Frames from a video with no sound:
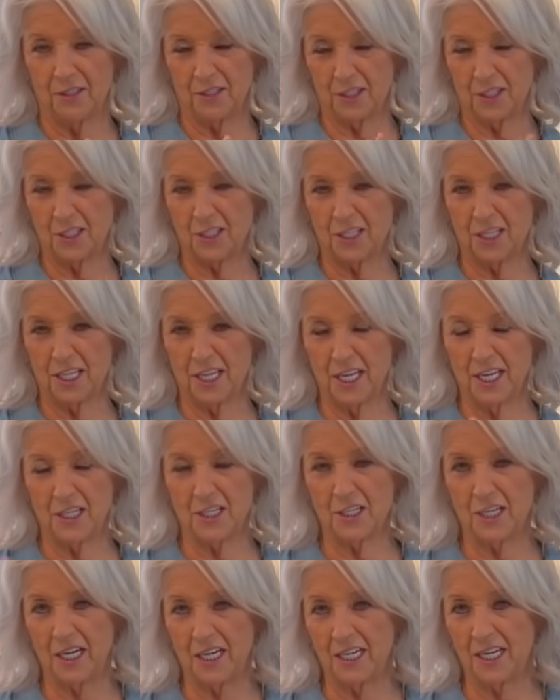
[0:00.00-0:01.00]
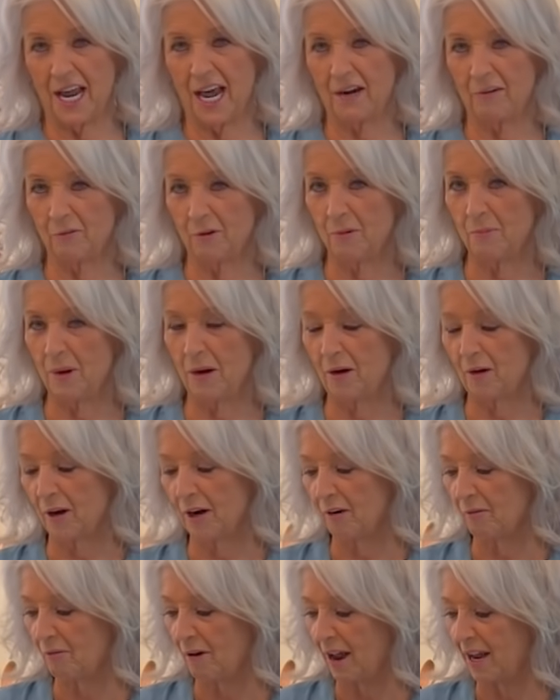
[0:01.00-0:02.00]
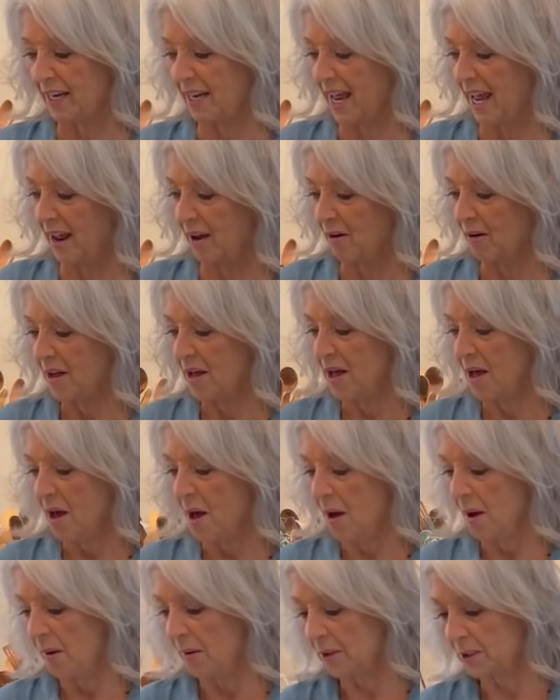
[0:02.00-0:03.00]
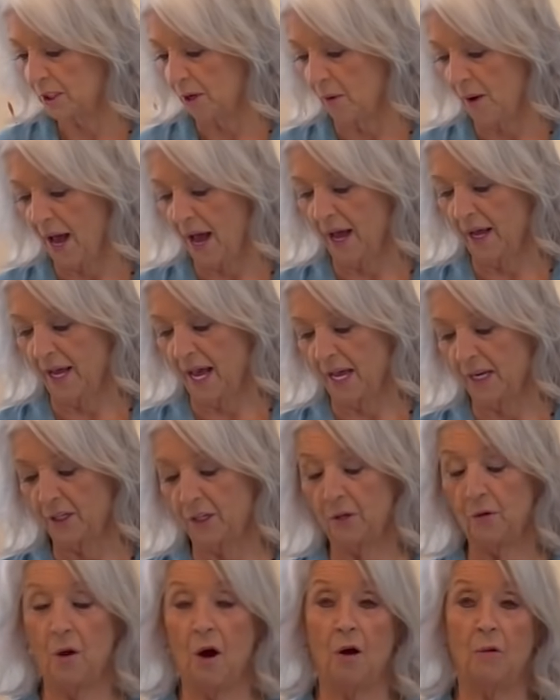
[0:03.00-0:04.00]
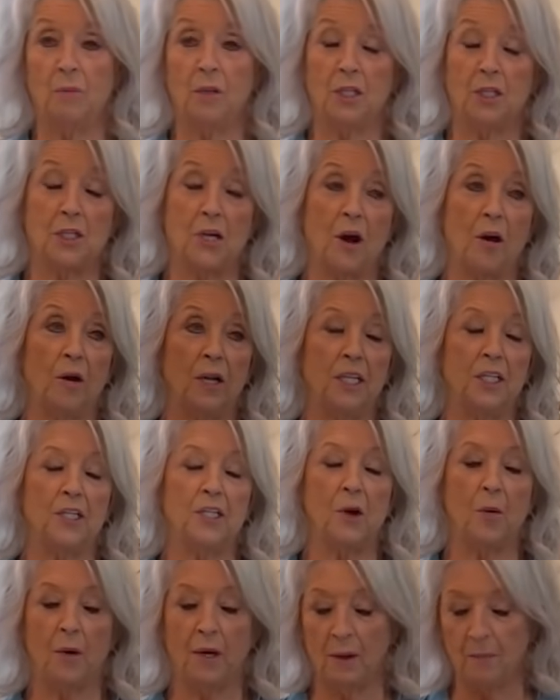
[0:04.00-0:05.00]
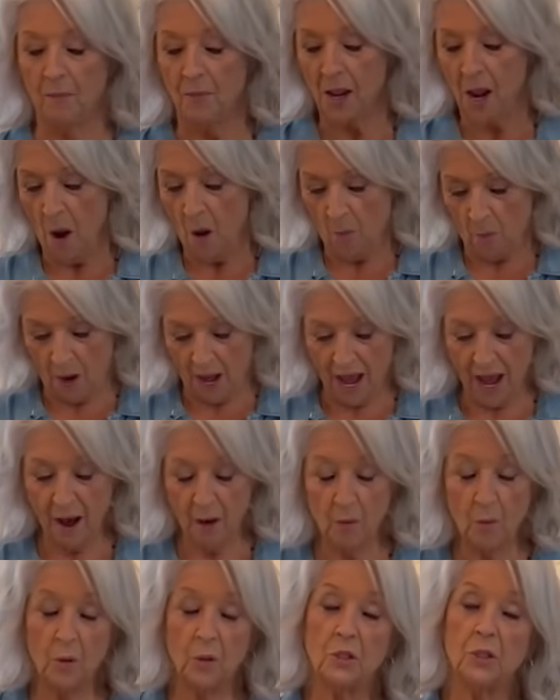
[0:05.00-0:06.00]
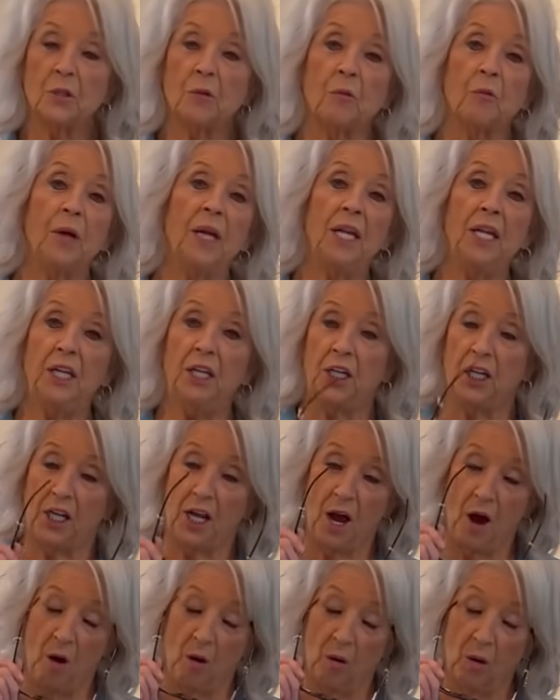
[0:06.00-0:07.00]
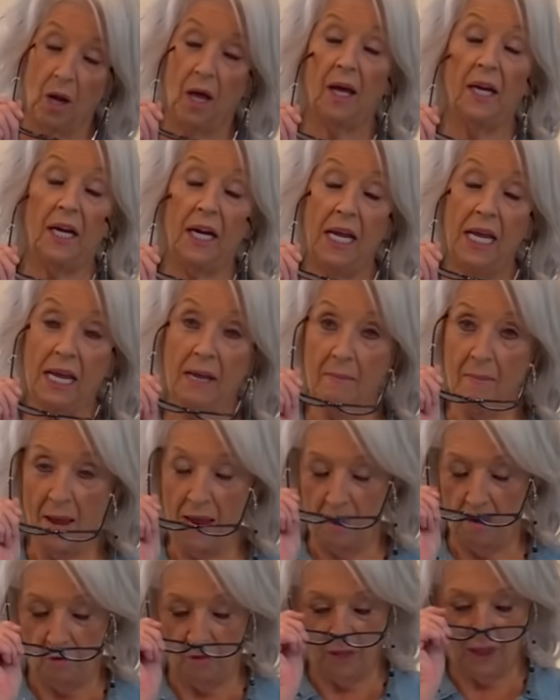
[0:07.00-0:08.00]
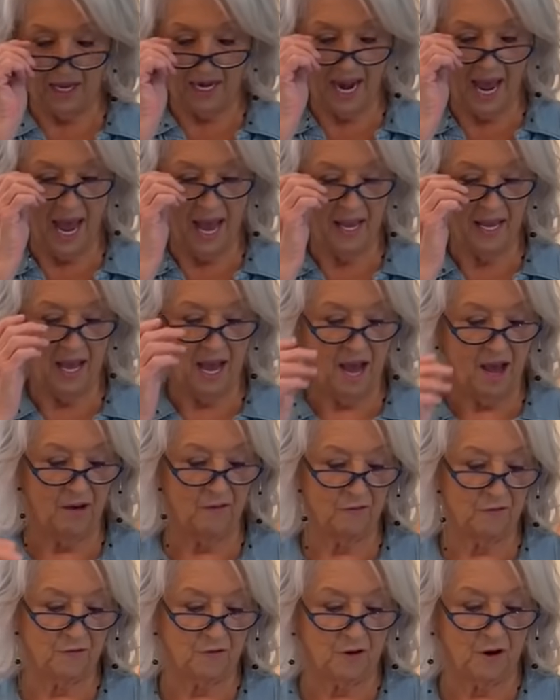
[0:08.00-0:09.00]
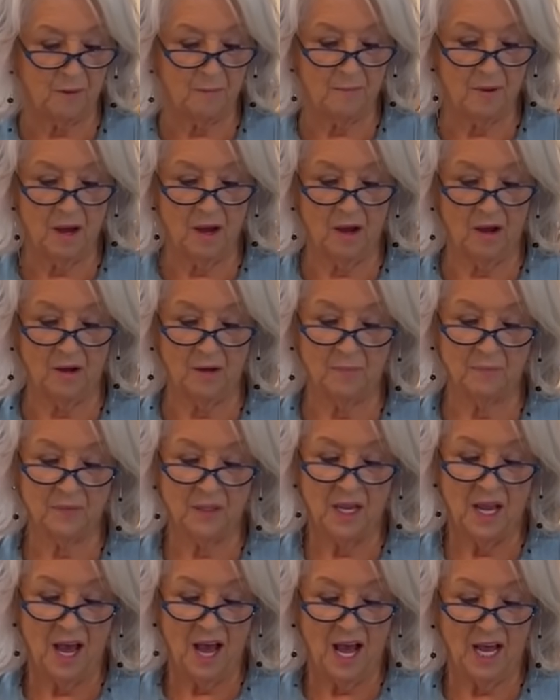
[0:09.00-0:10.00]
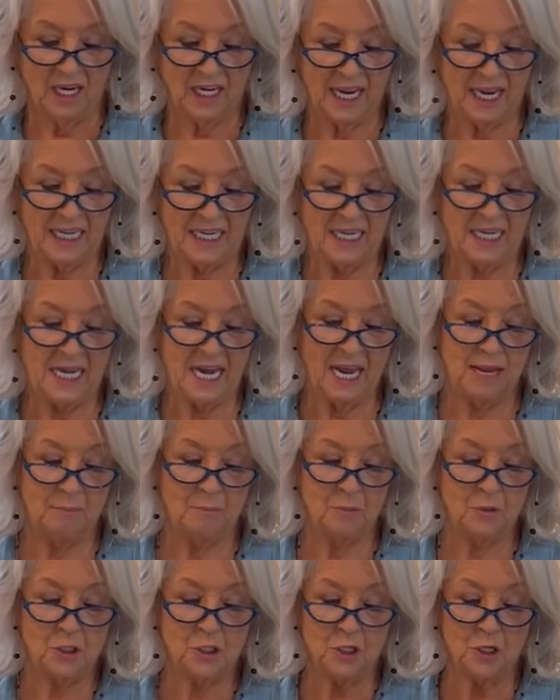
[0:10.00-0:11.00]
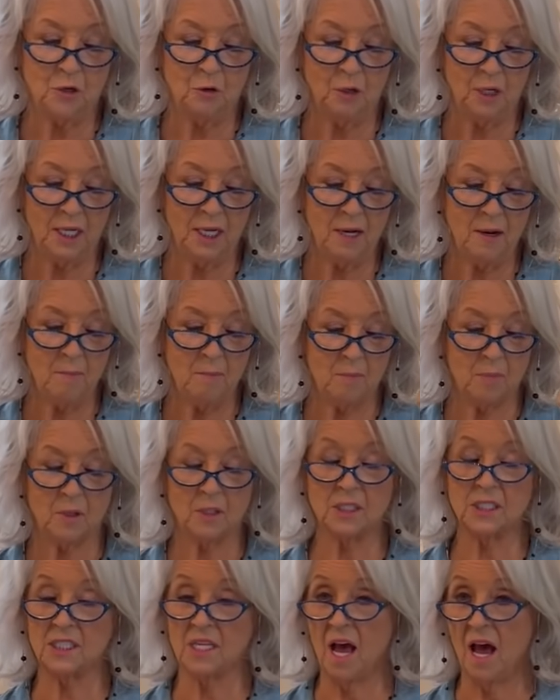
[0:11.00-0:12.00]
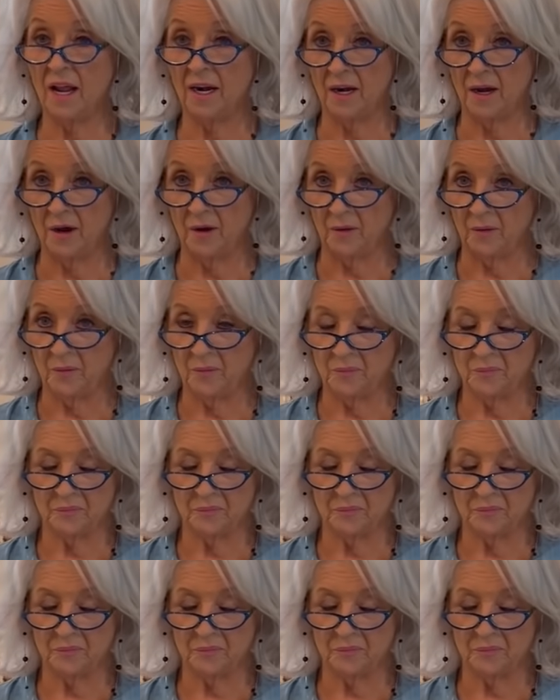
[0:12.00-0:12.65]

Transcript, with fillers: just the kitchen and dining room area right now. So I, I do hope that y'all enjoyed it. Well, I want to read to y'all an email that I got from uh, a lady named Julie Bersano.